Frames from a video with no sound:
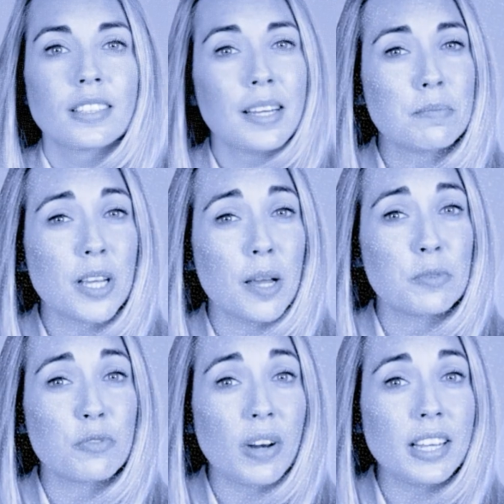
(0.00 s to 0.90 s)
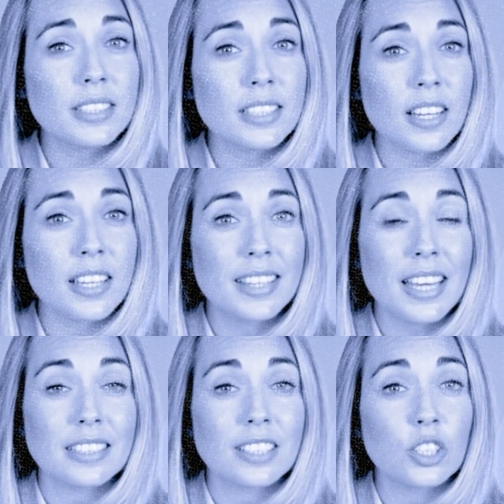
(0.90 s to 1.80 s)
Sometimes phrases like
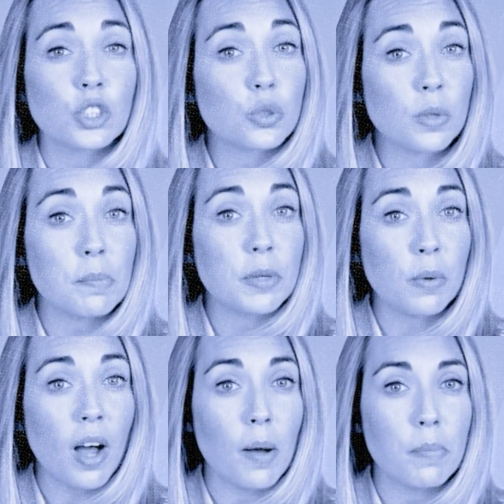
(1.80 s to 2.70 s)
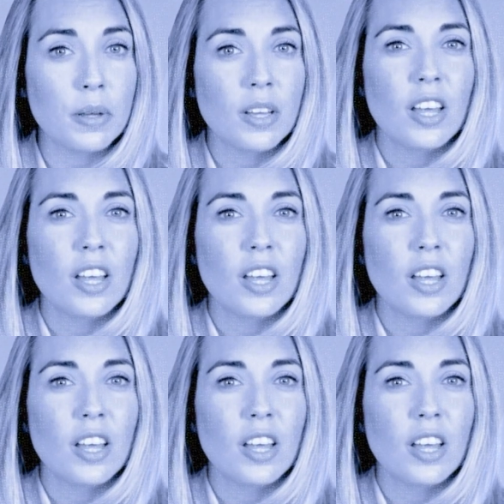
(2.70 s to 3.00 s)
this can trip you up,